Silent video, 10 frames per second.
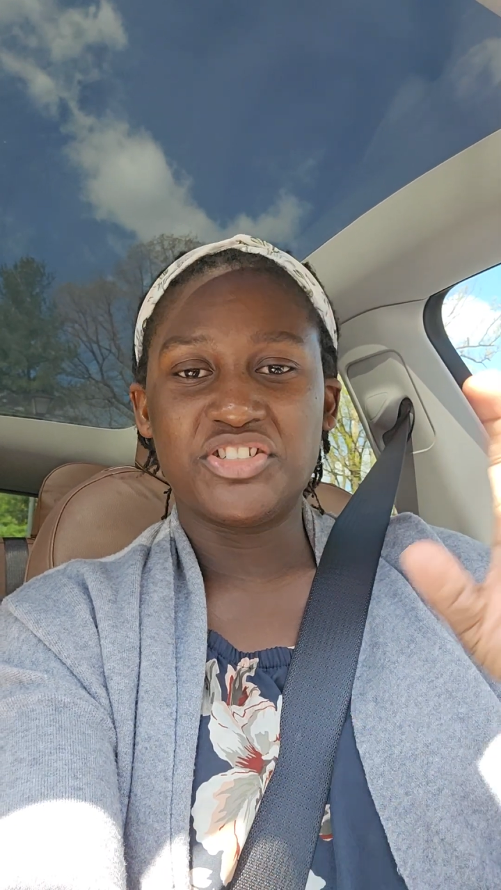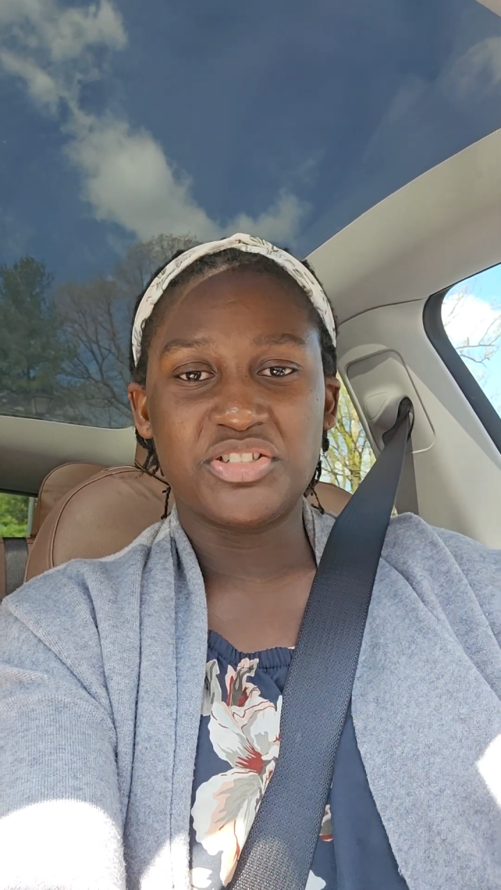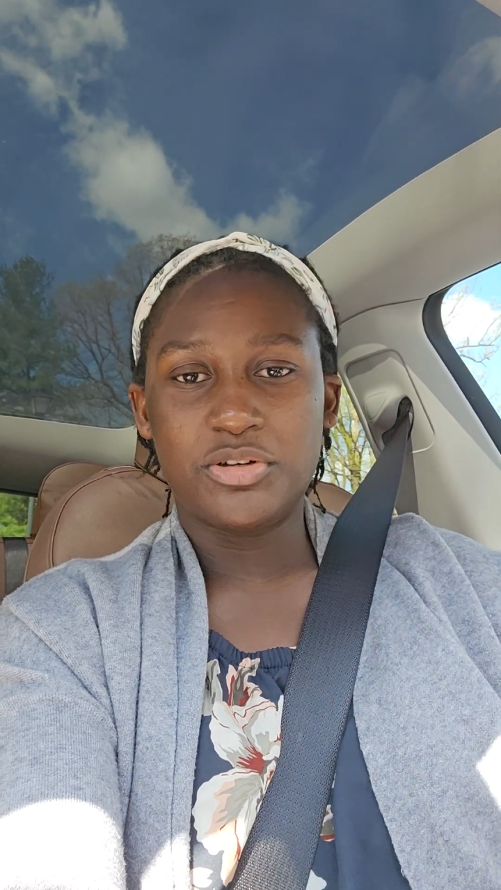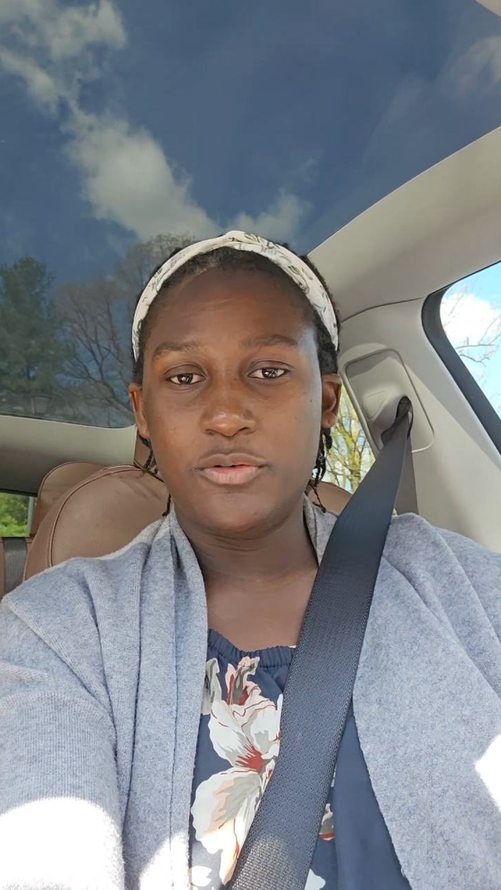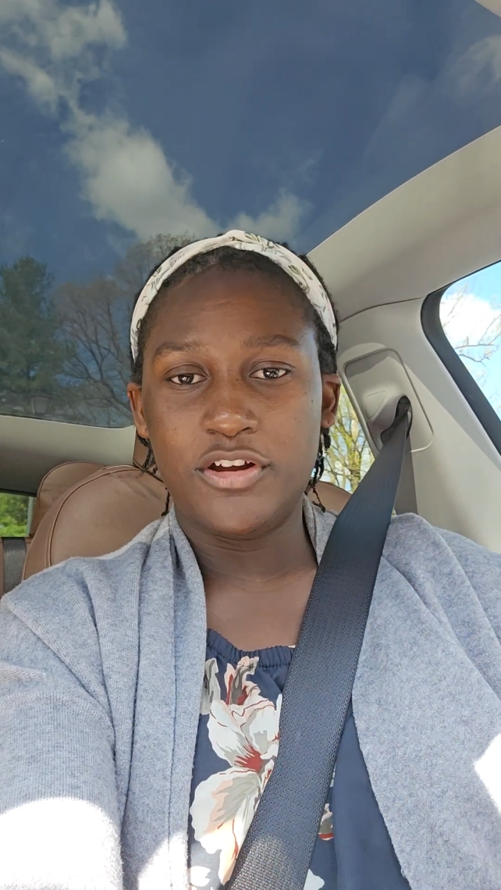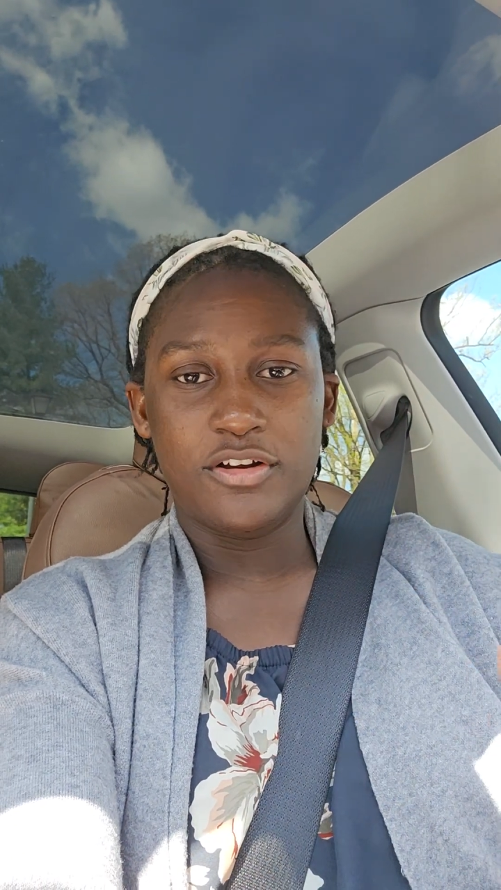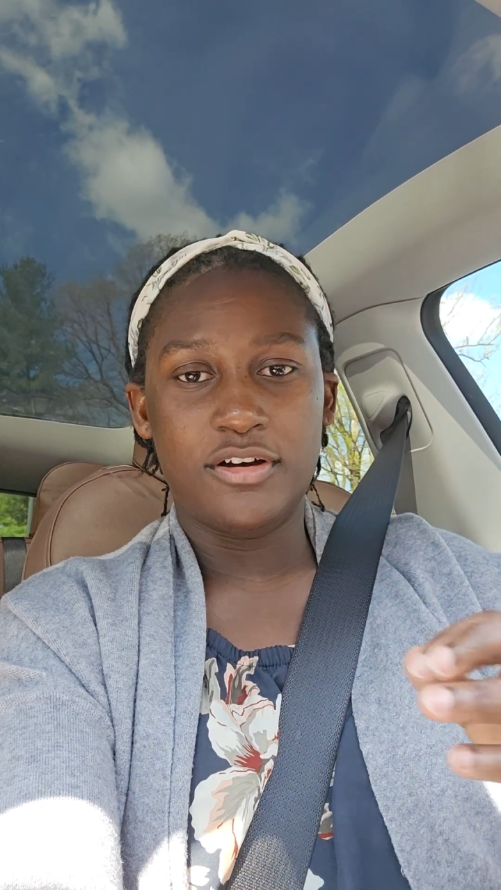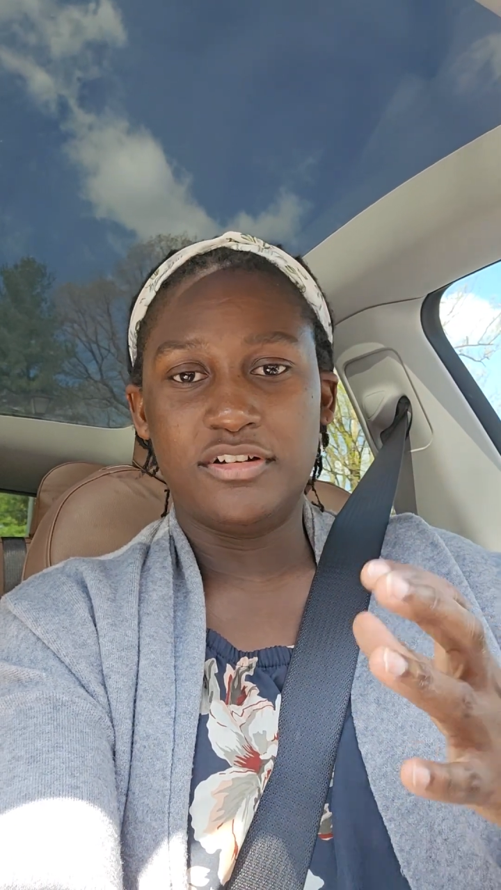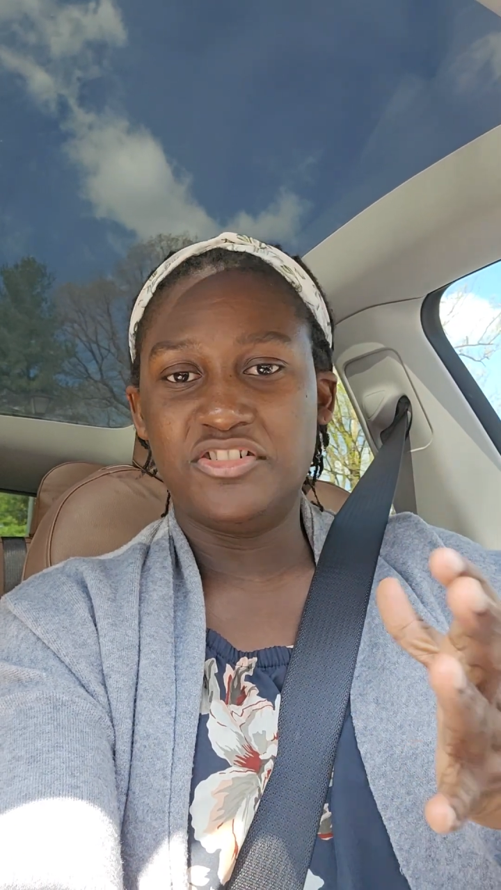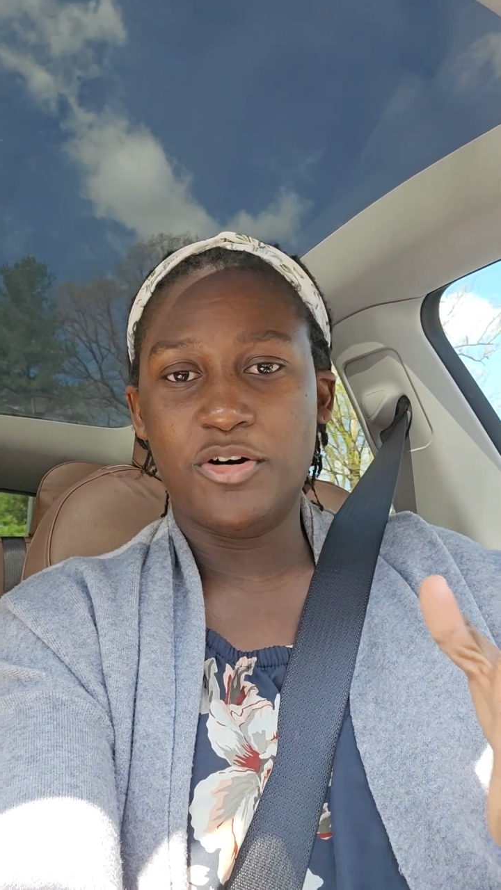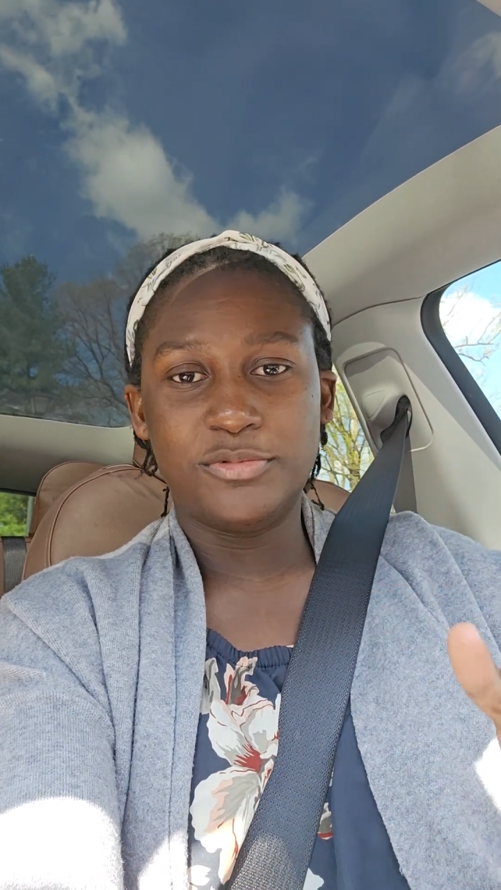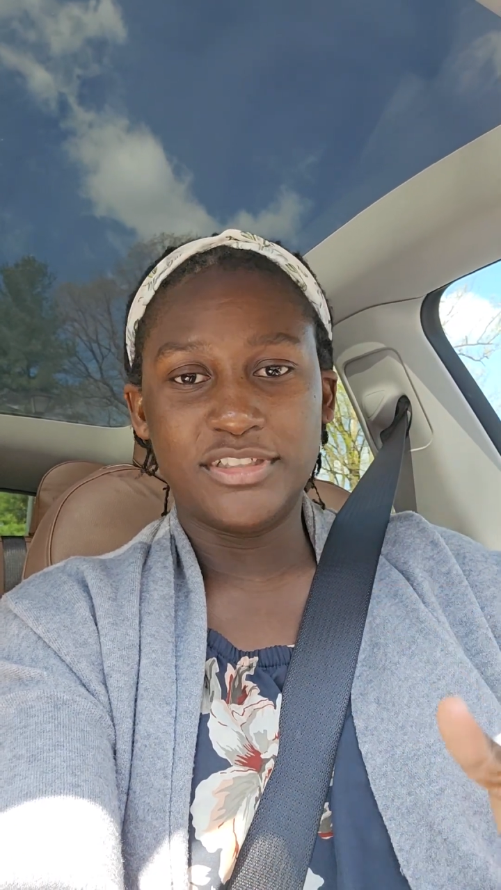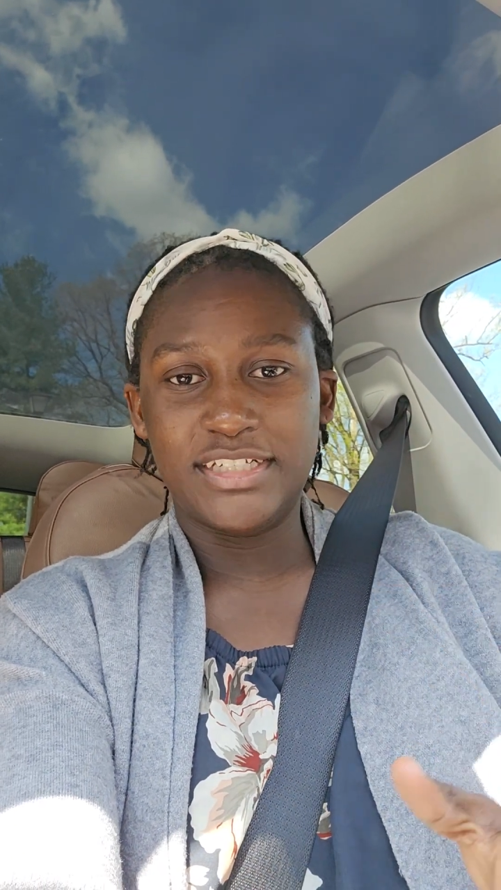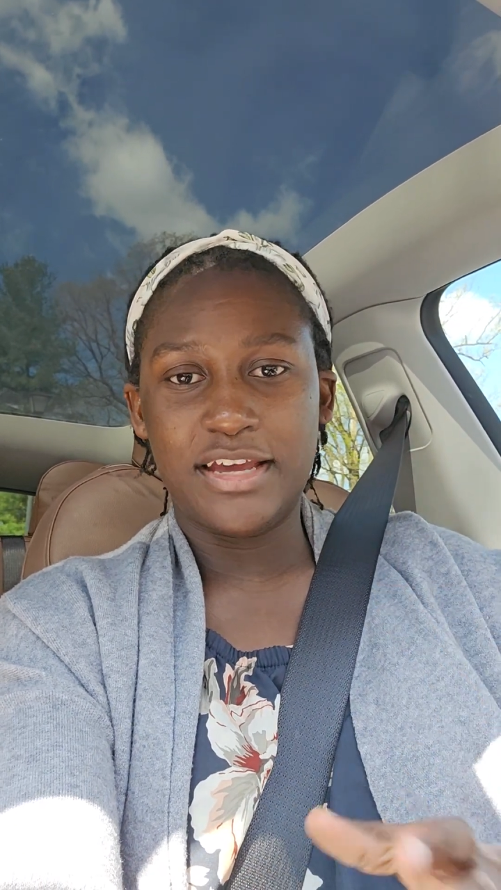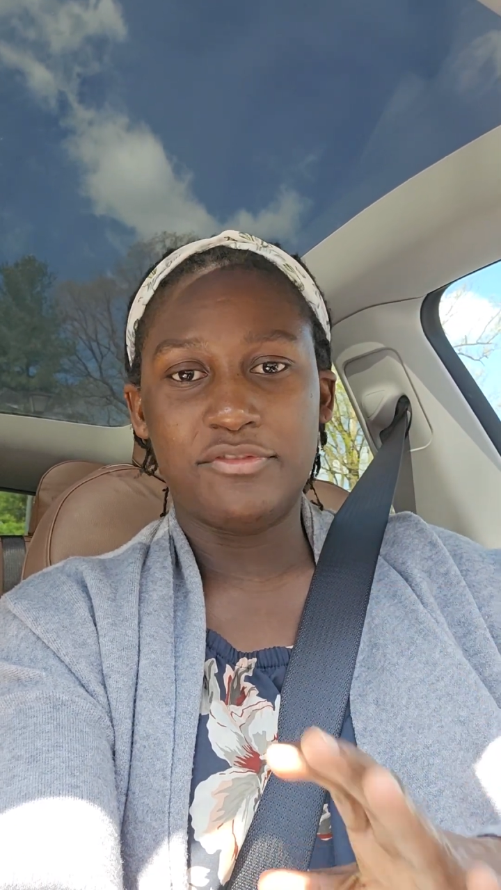just going on normal day,